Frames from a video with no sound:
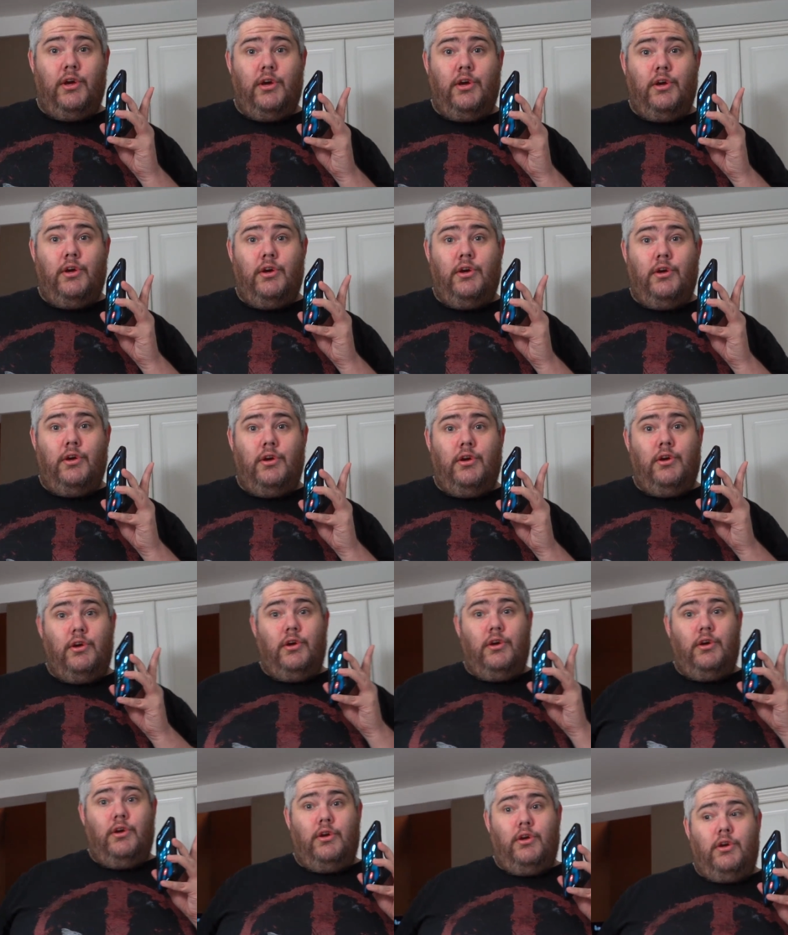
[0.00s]

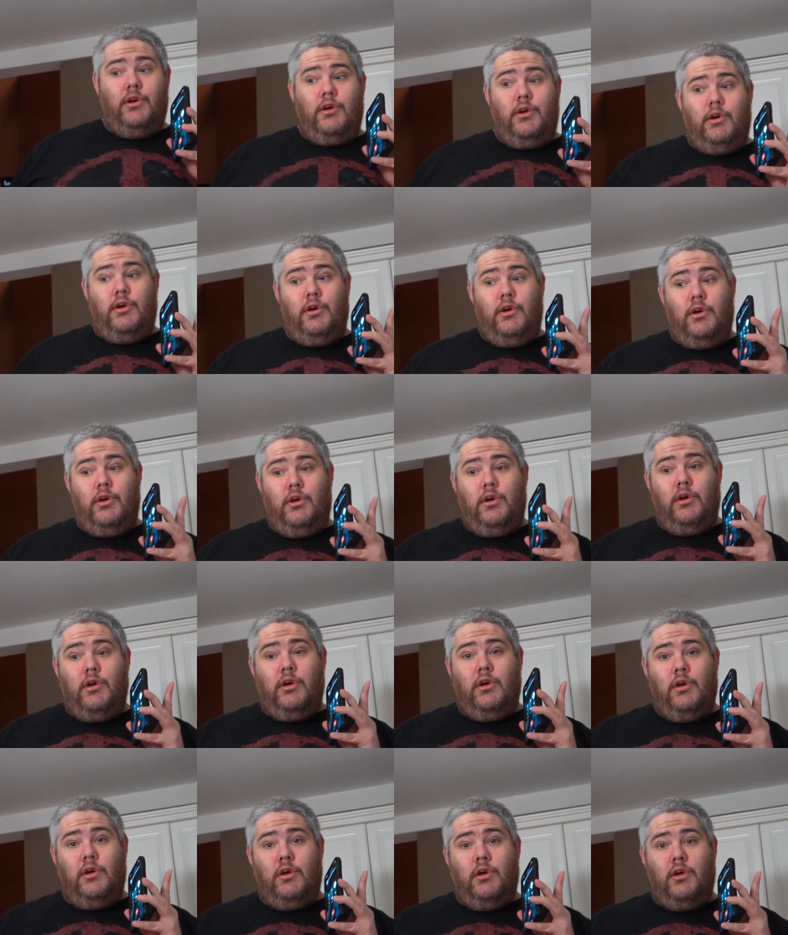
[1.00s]

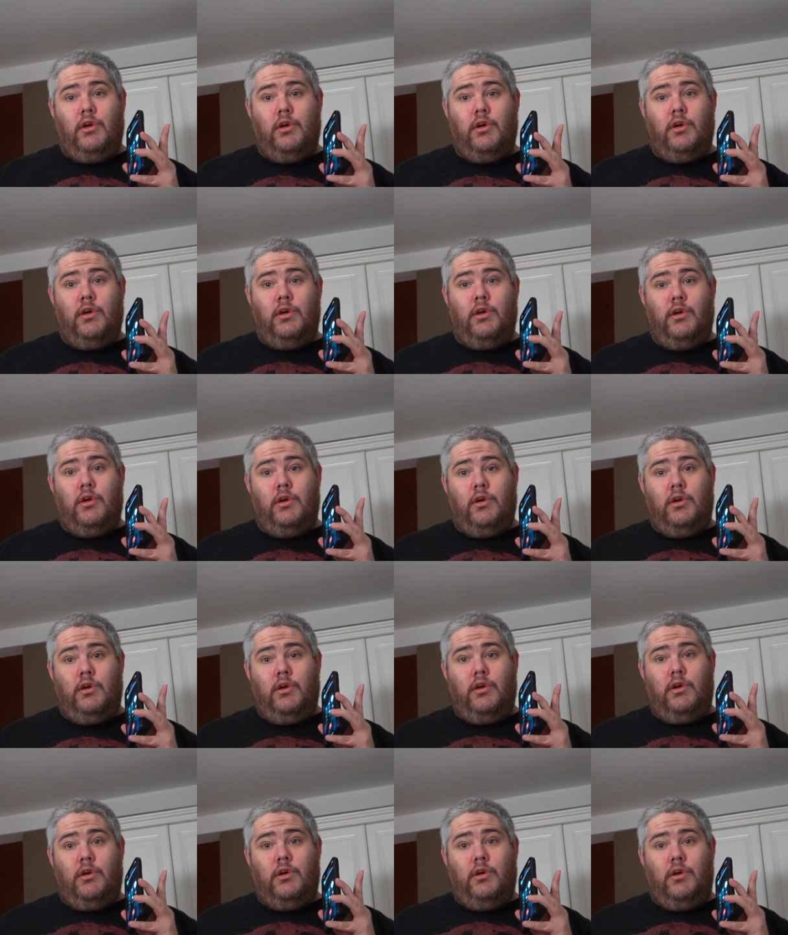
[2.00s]

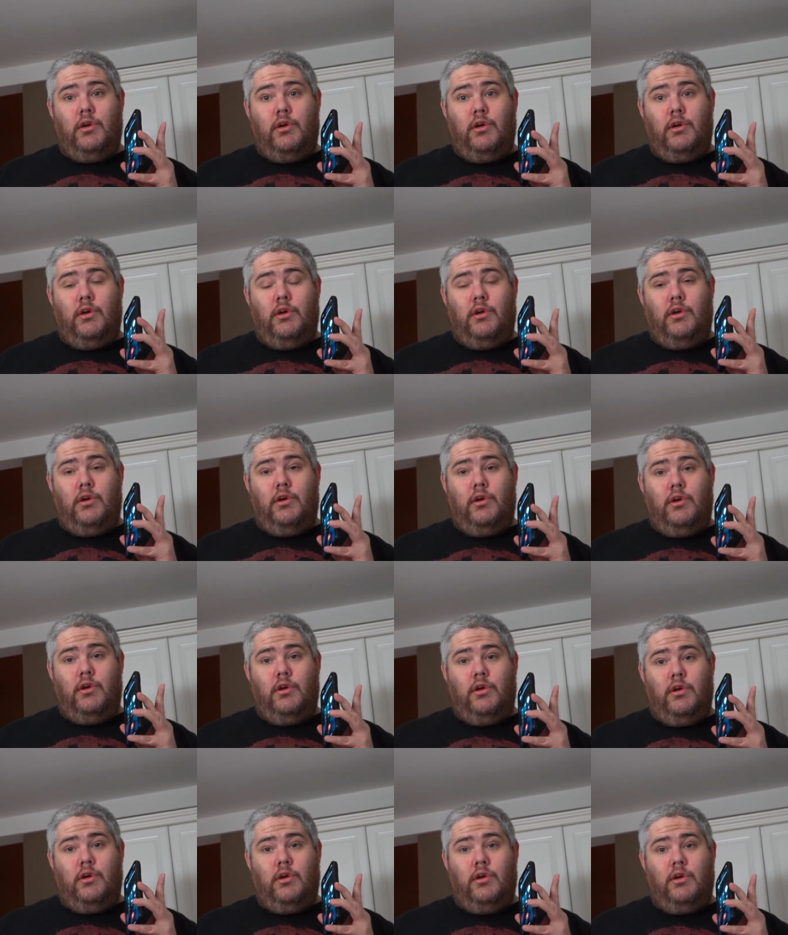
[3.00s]

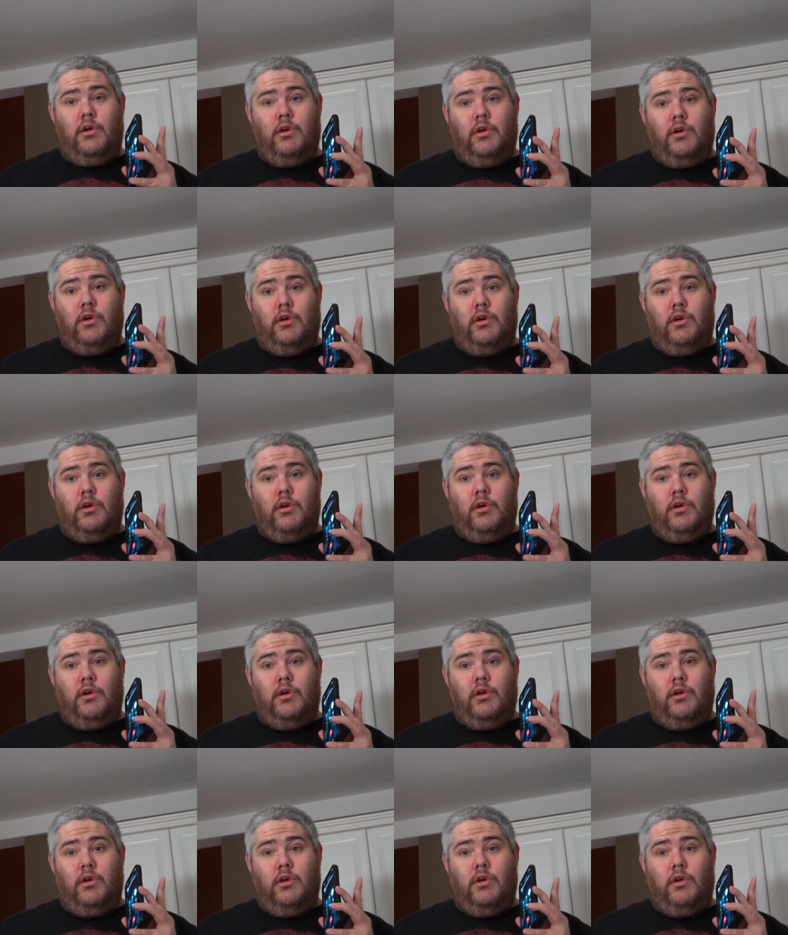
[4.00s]
(silence)